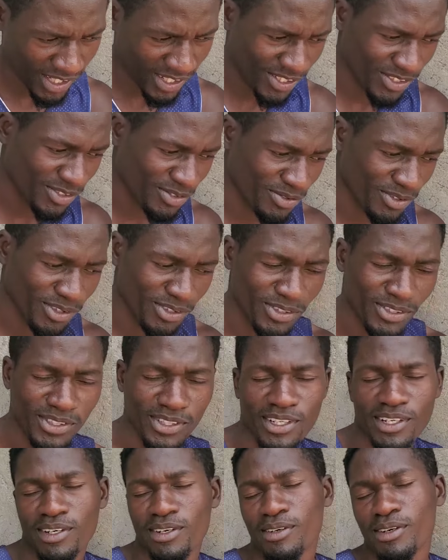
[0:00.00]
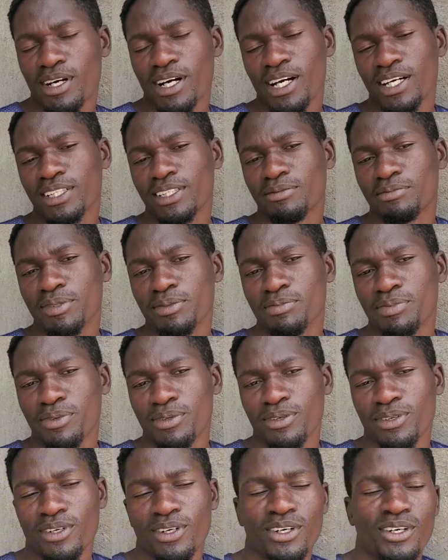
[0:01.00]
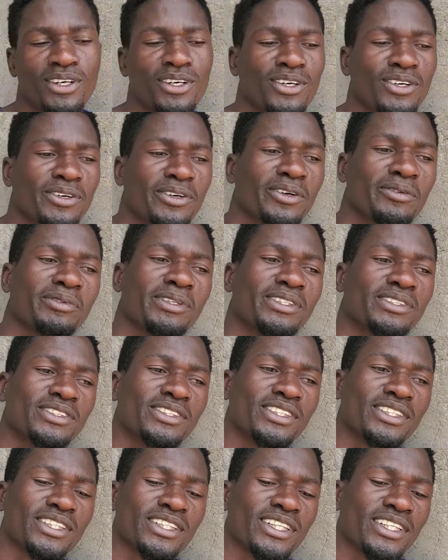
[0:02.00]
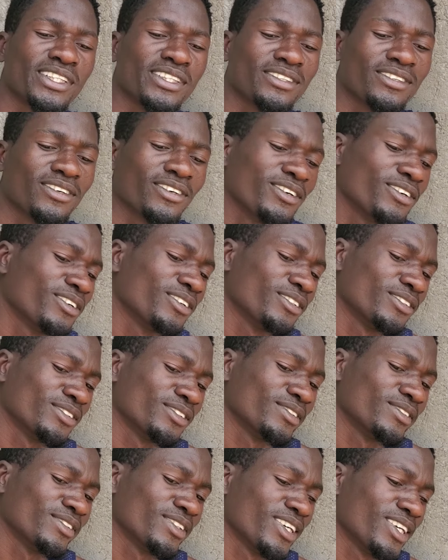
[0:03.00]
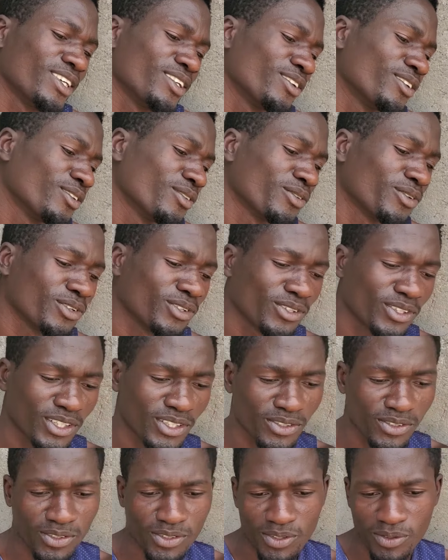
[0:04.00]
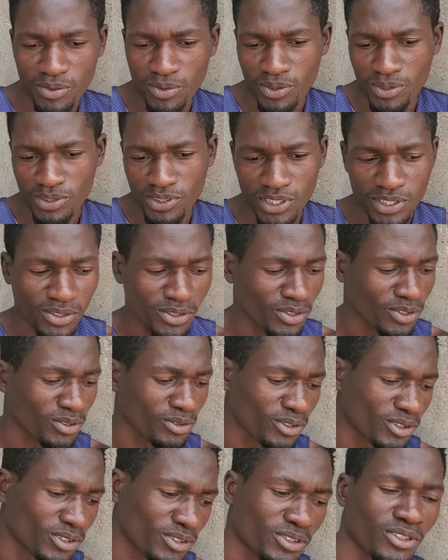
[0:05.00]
you found other people commenting like, oh, I know what, I don't know what, I don't know what.